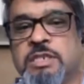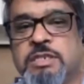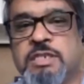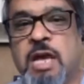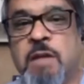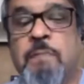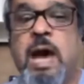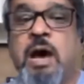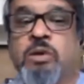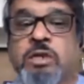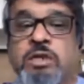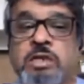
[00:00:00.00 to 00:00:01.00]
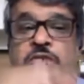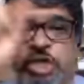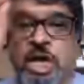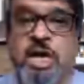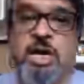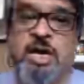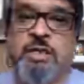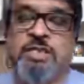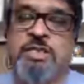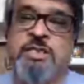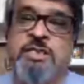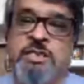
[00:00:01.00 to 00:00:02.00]
and right
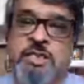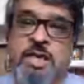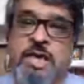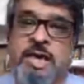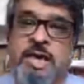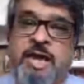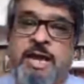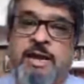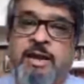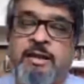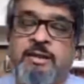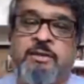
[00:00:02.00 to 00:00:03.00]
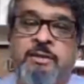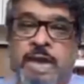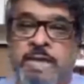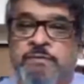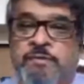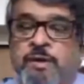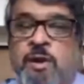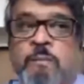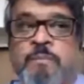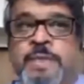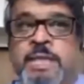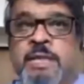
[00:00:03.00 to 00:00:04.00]
from the daily
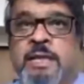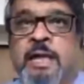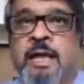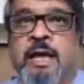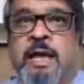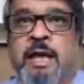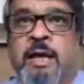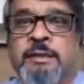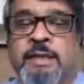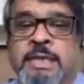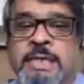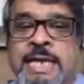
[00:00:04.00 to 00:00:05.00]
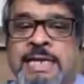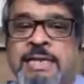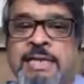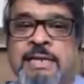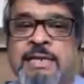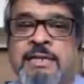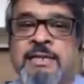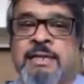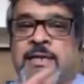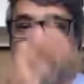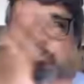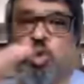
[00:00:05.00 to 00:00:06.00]
moving charts, which say the COVID graph
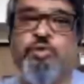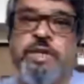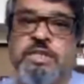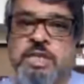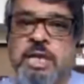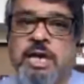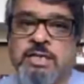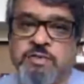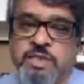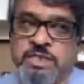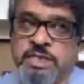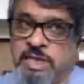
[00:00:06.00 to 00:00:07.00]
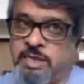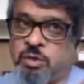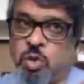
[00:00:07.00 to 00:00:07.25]
is going up, going down, this is